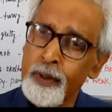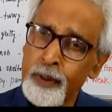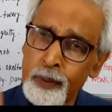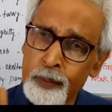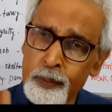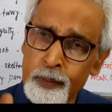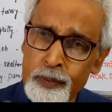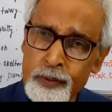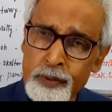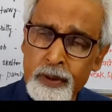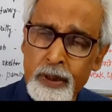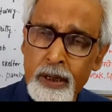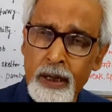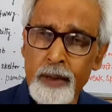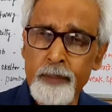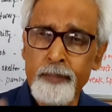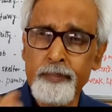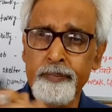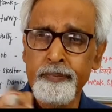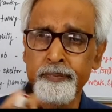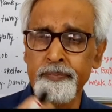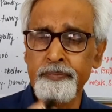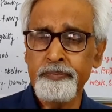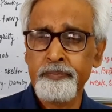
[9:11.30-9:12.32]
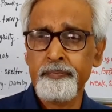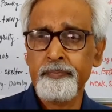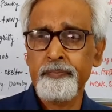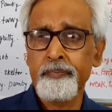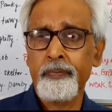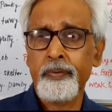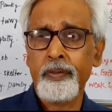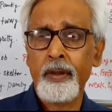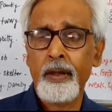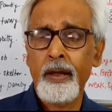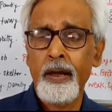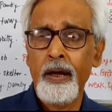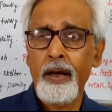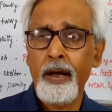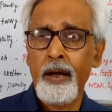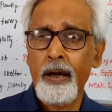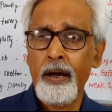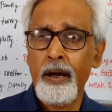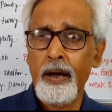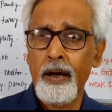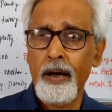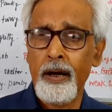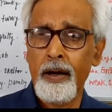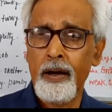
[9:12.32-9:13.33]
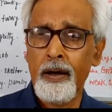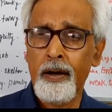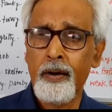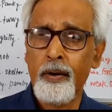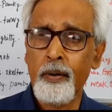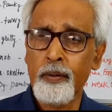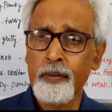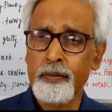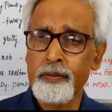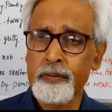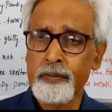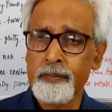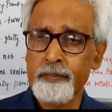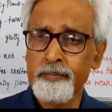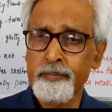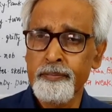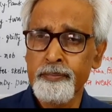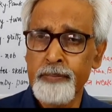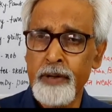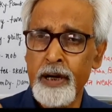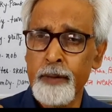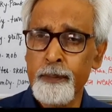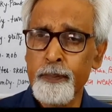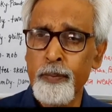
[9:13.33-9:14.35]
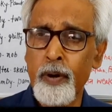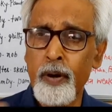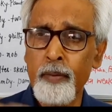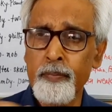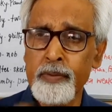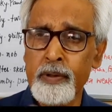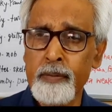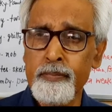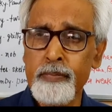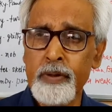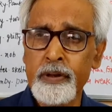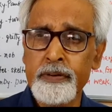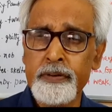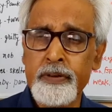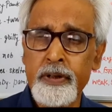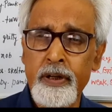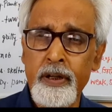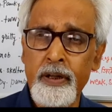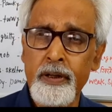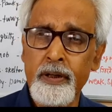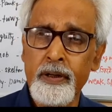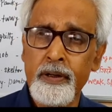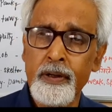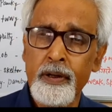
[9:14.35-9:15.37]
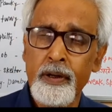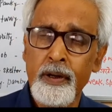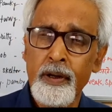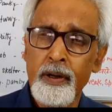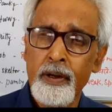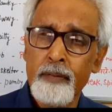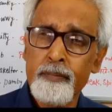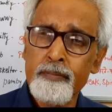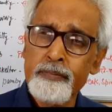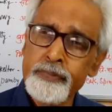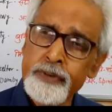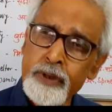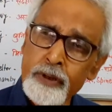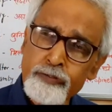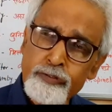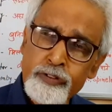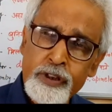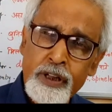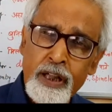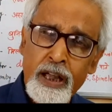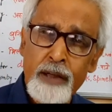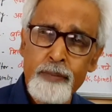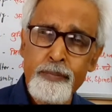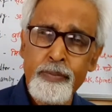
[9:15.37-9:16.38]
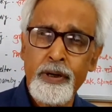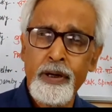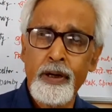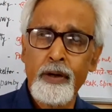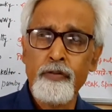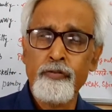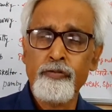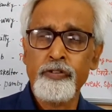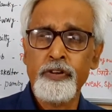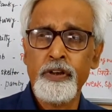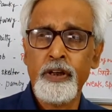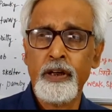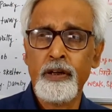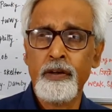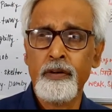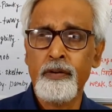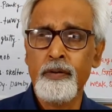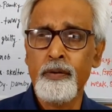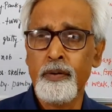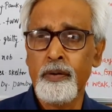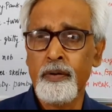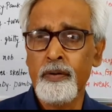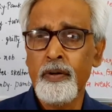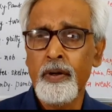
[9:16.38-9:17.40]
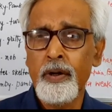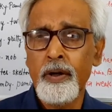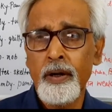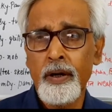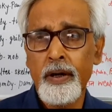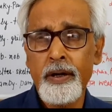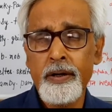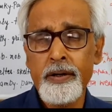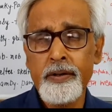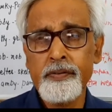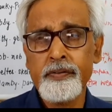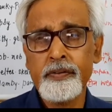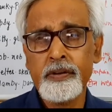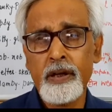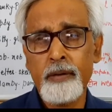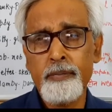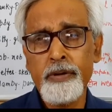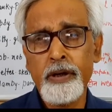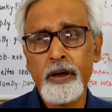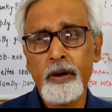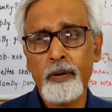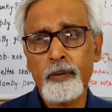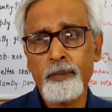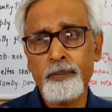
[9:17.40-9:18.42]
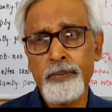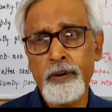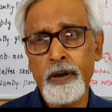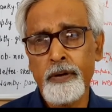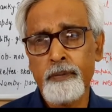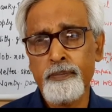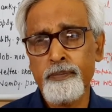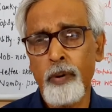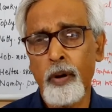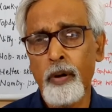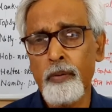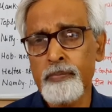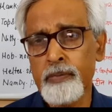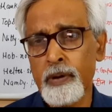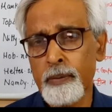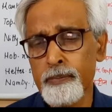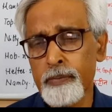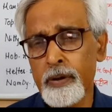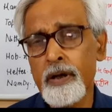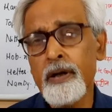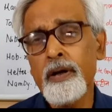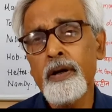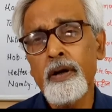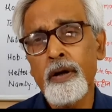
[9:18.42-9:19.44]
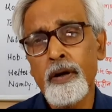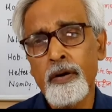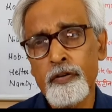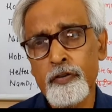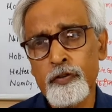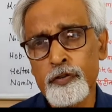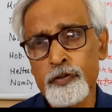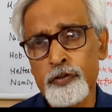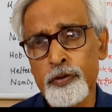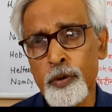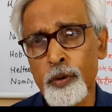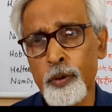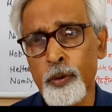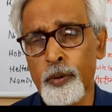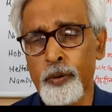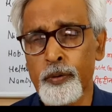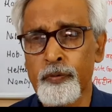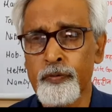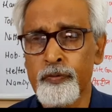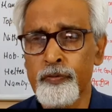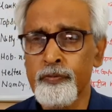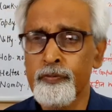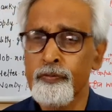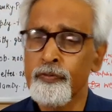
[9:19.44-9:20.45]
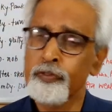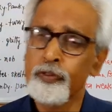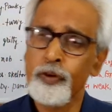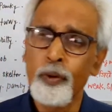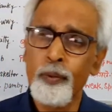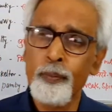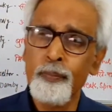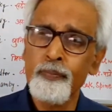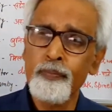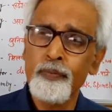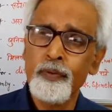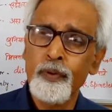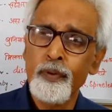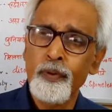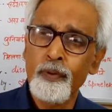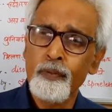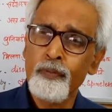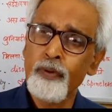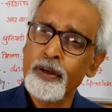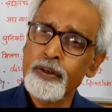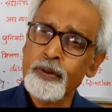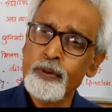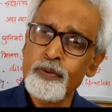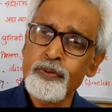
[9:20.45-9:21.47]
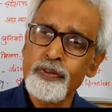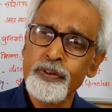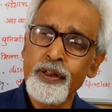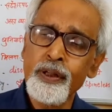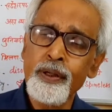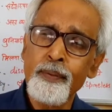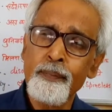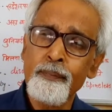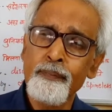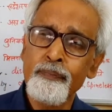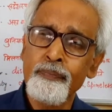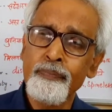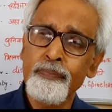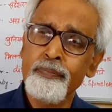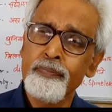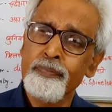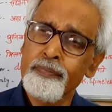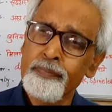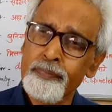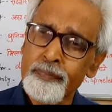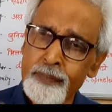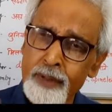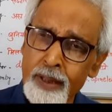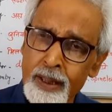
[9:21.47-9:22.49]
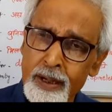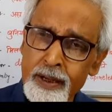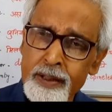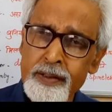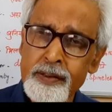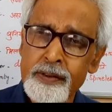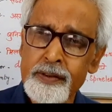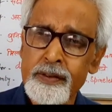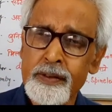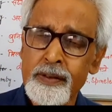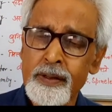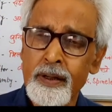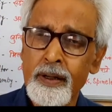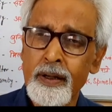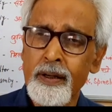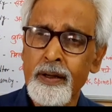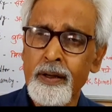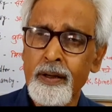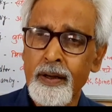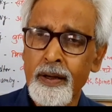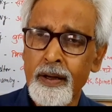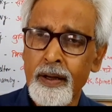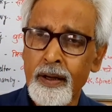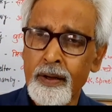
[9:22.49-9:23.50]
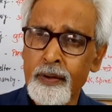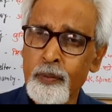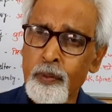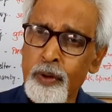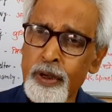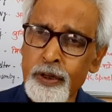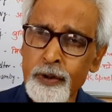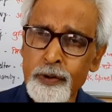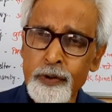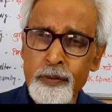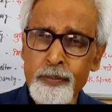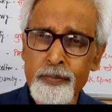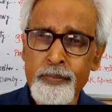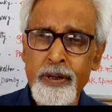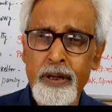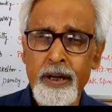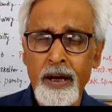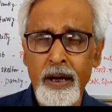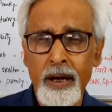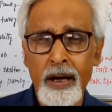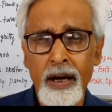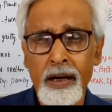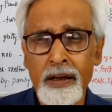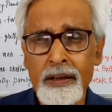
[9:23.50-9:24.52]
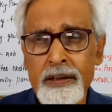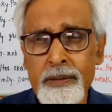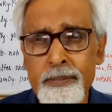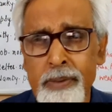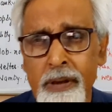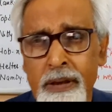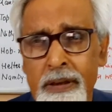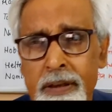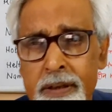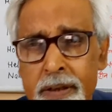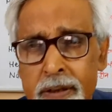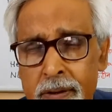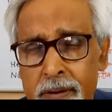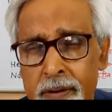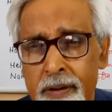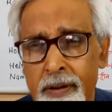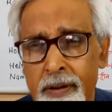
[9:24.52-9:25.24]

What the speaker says: would come on platform number 3. Just they have announced that no, it is coming on platform number 4. So what you see, there is going to be a hurly-burly